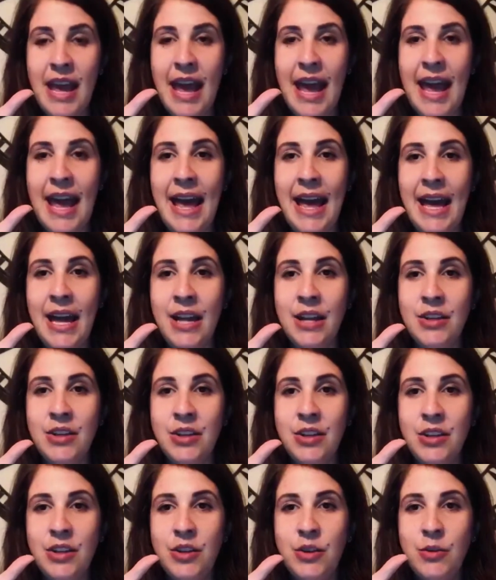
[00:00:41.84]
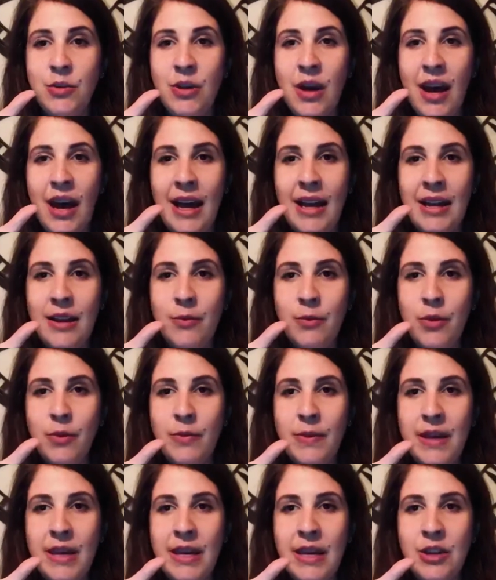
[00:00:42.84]
and you kind of will
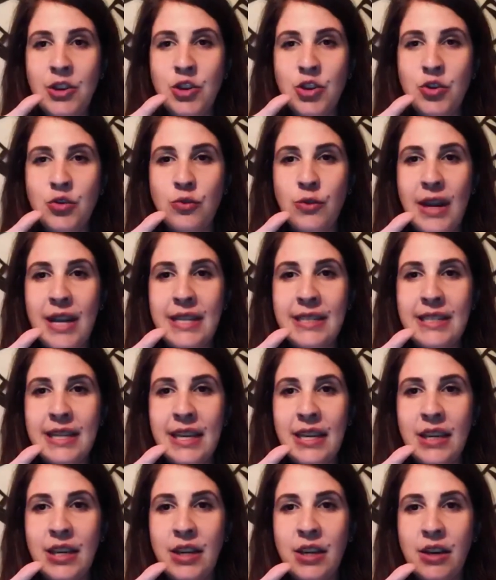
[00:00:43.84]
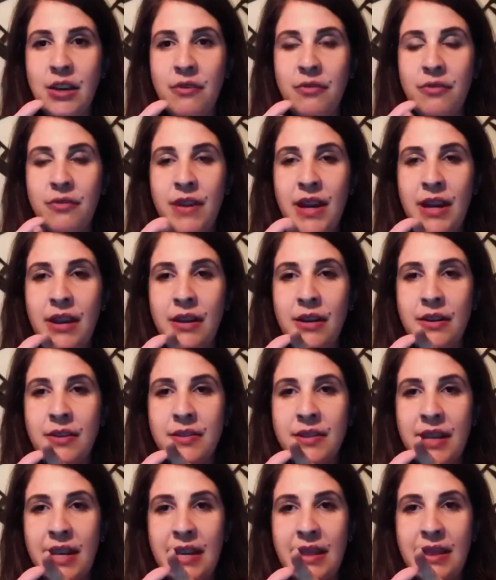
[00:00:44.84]
be tracing your
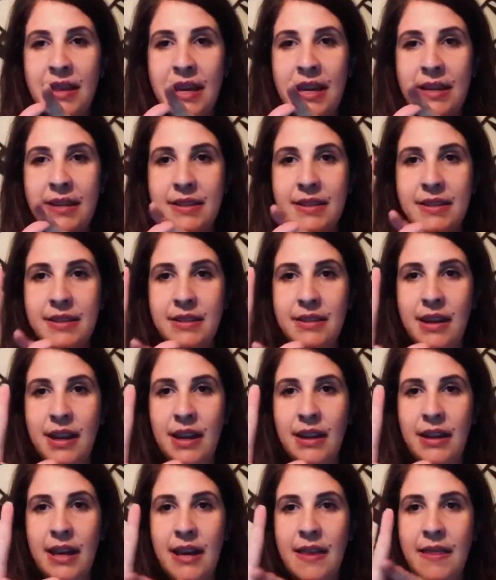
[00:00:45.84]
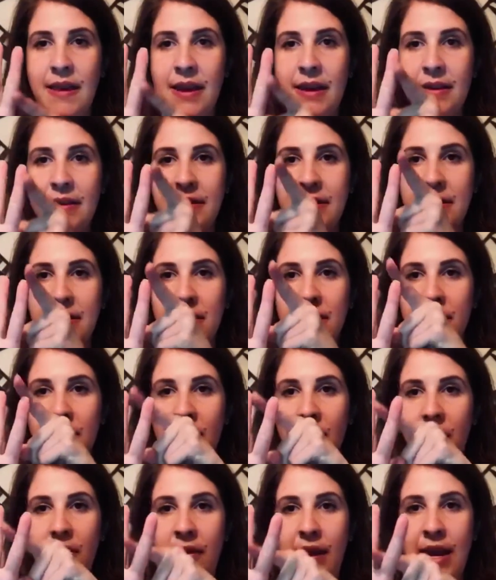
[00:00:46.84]
fingers like this, kind of like this,
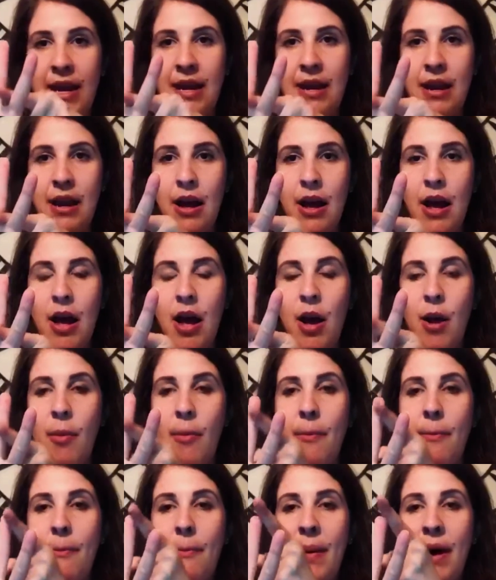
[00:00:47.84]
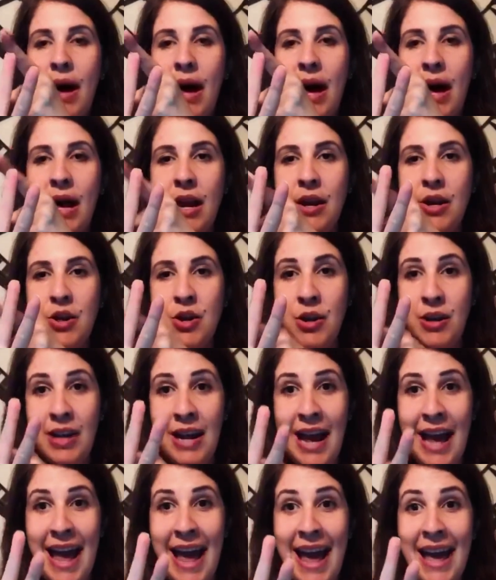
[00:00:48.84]
all right? But you're
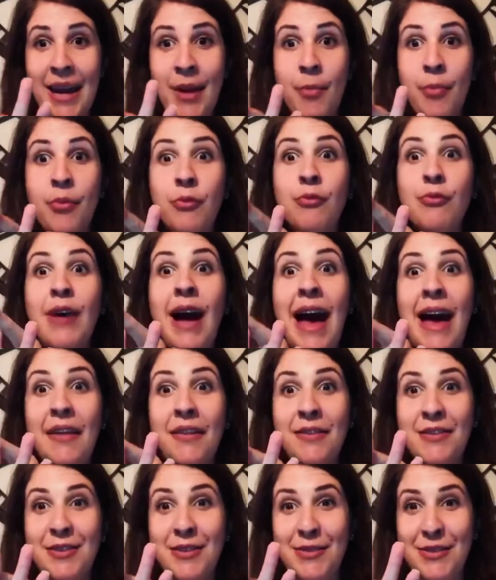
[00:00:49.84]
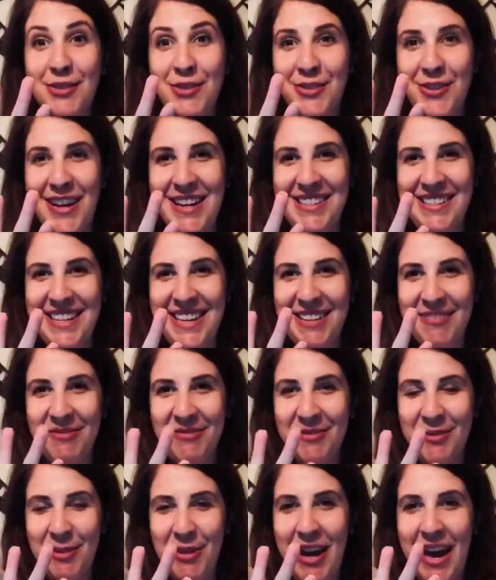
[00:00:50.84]
gonna add a breath to the tracing,
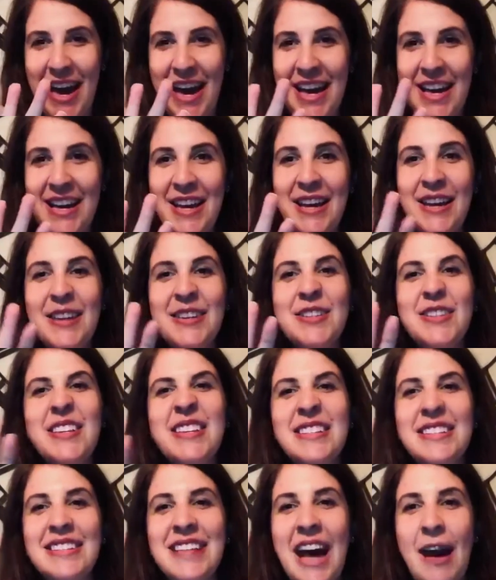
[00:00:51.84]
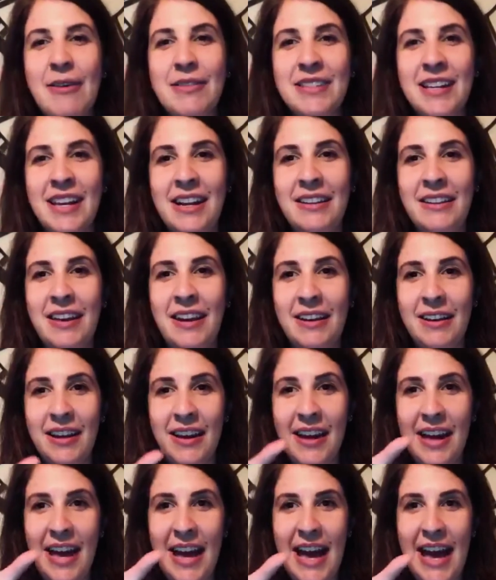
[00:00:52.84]
okay? So this is how it's gonna look.
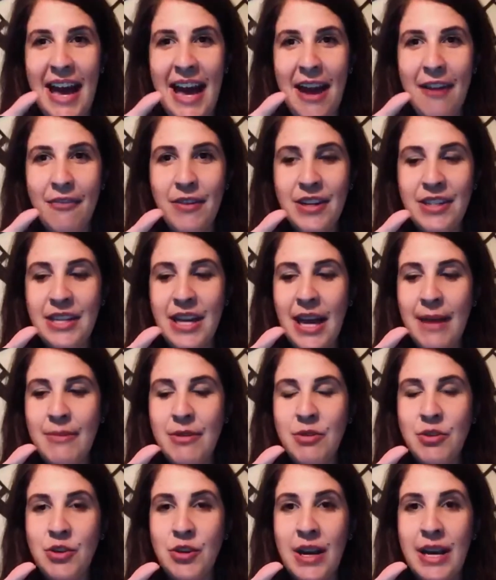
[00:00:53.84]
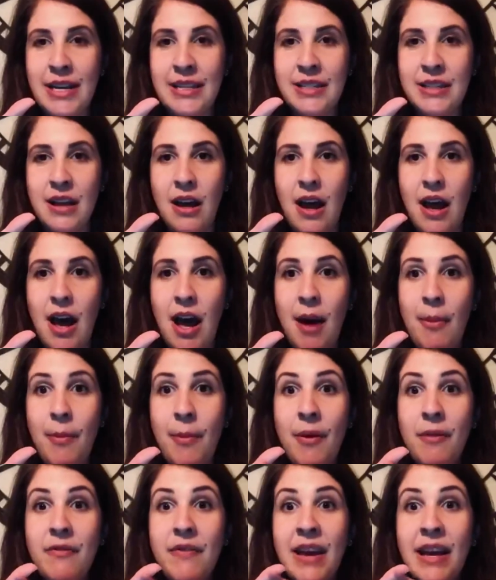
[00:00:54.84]
Every time you trace up
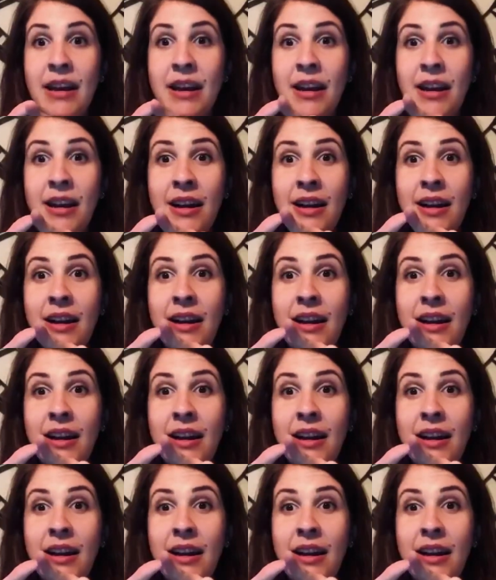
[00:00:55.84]
a finger,